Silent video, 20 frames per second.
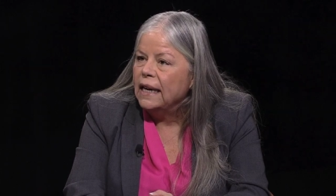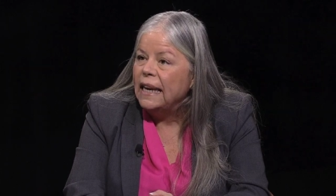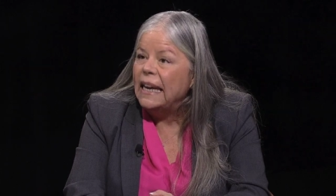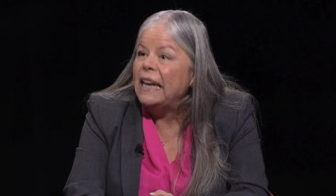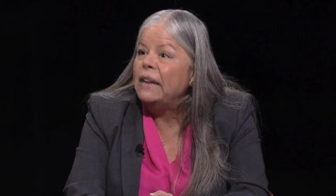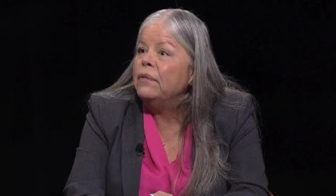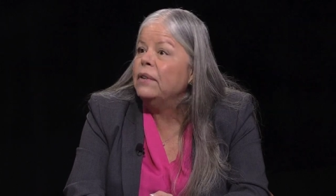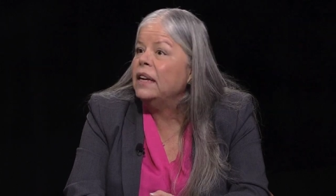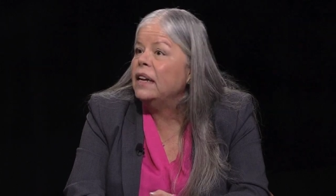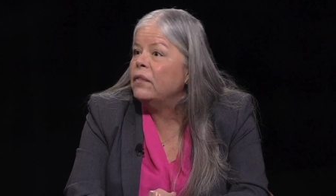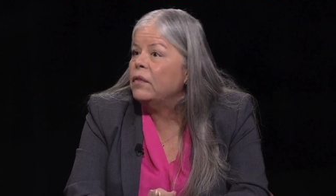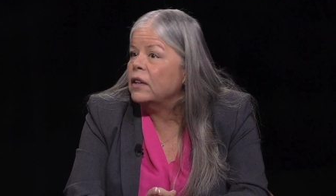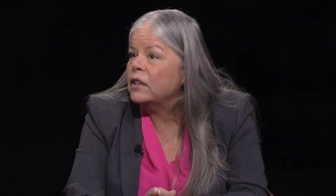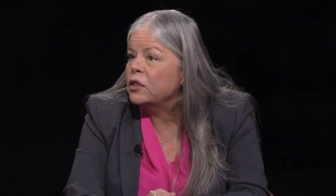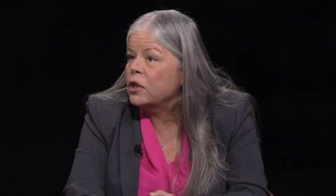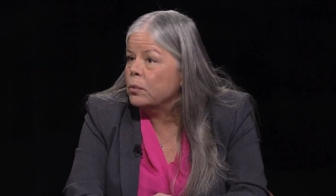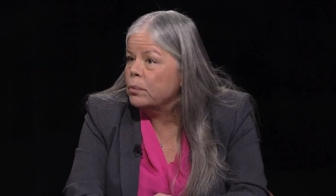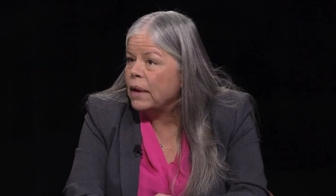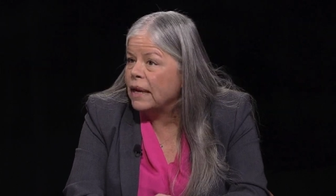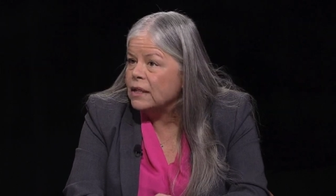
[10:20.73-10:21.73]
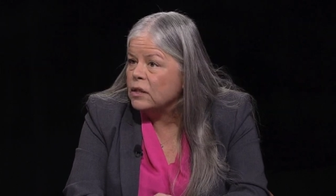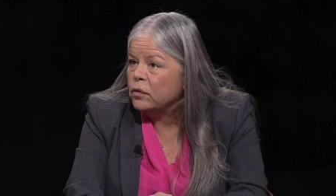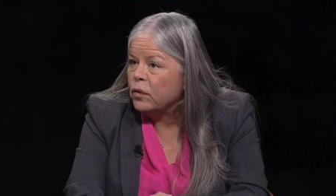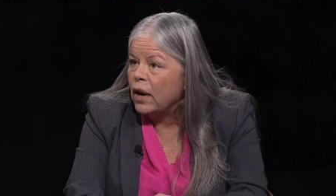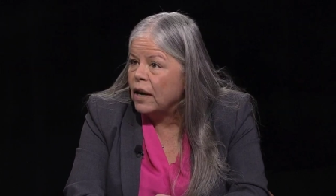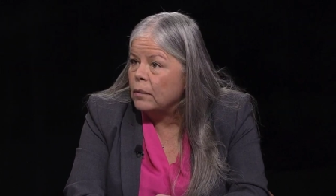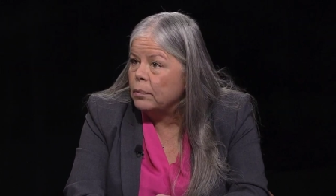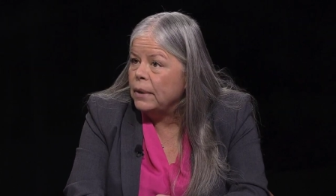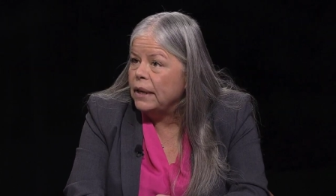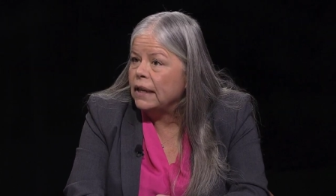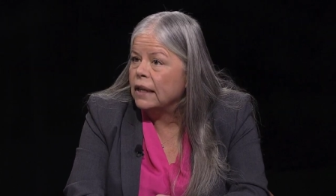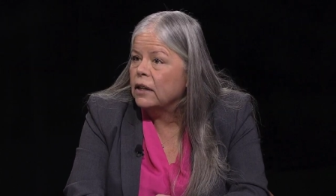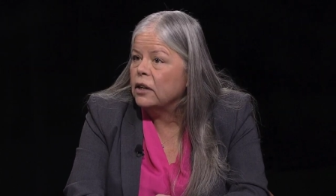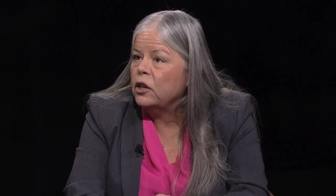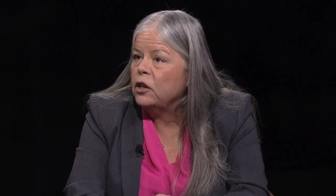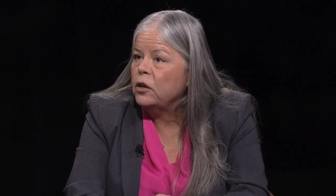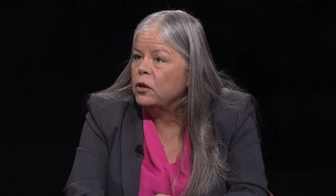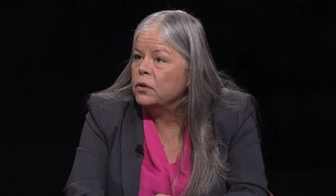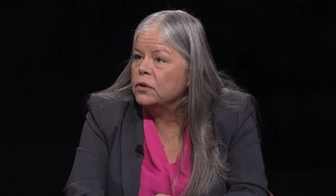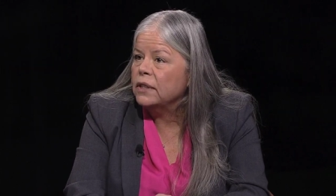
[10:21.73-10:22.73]
even if it's your best friend being
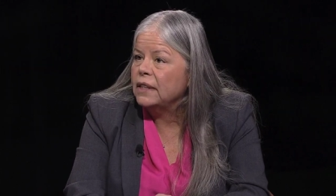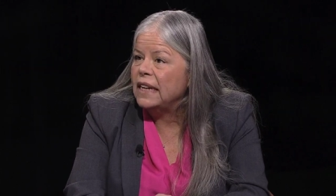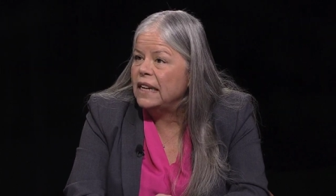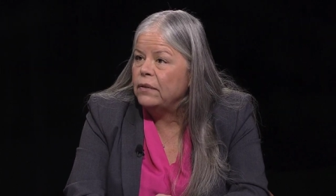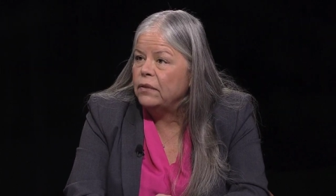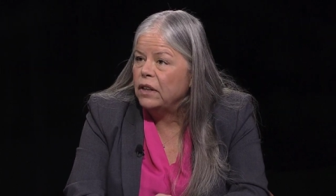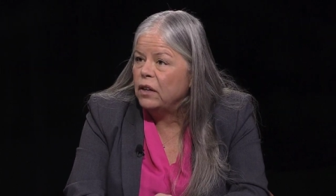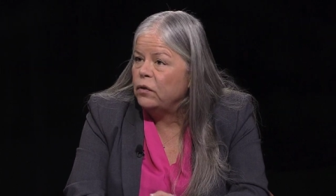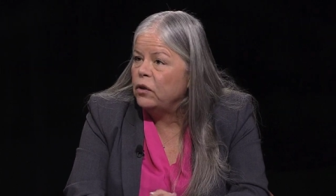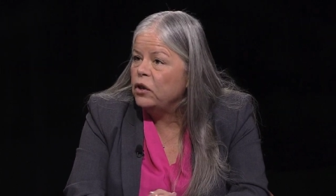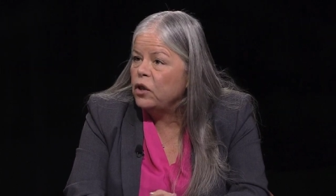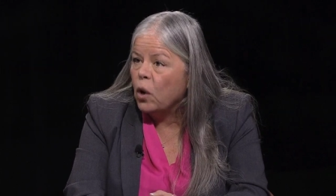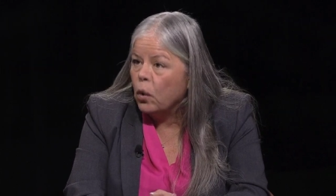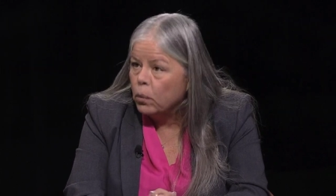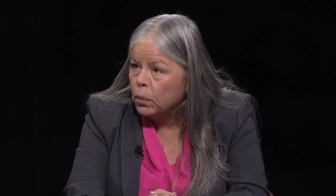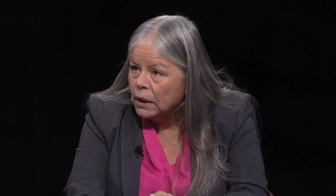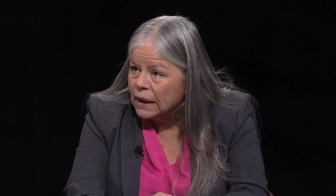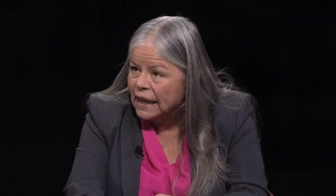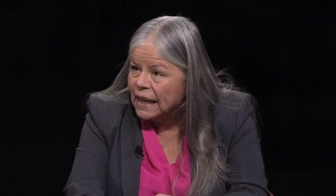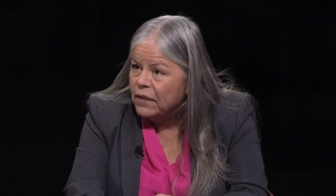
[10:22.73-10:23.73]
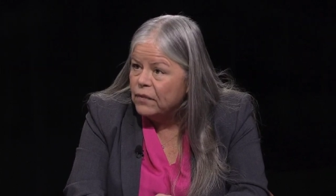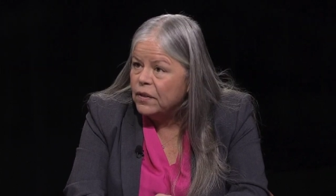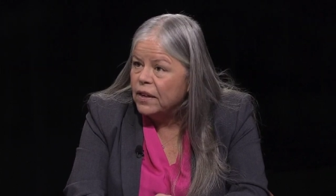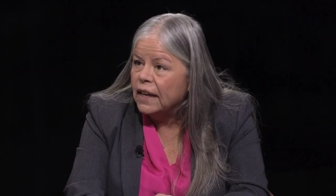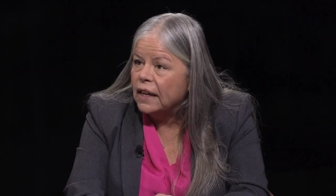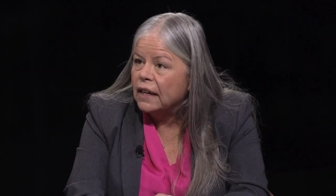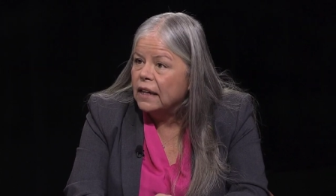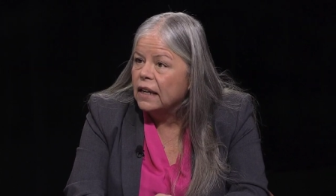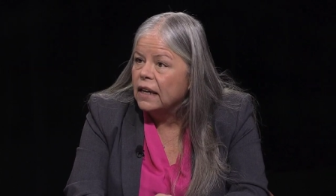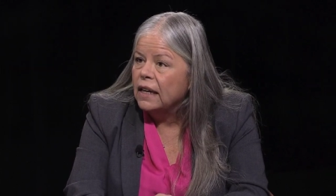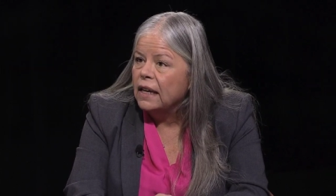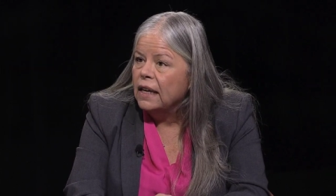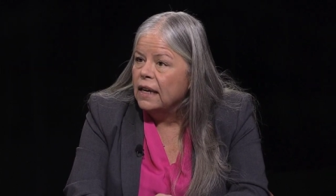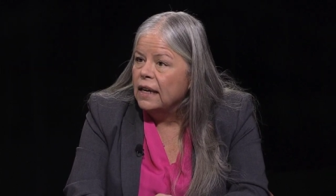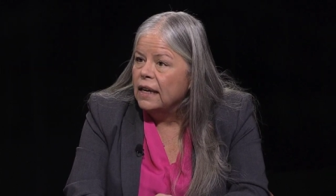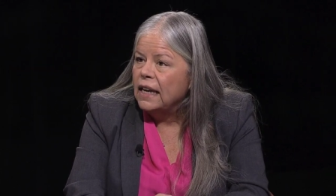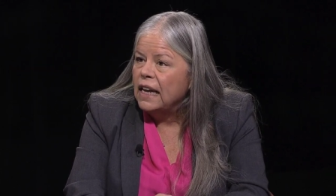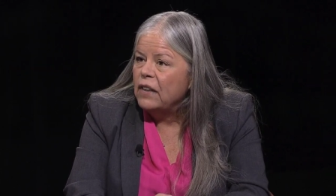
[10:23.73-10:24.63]
accused and even if you don't believe it, right.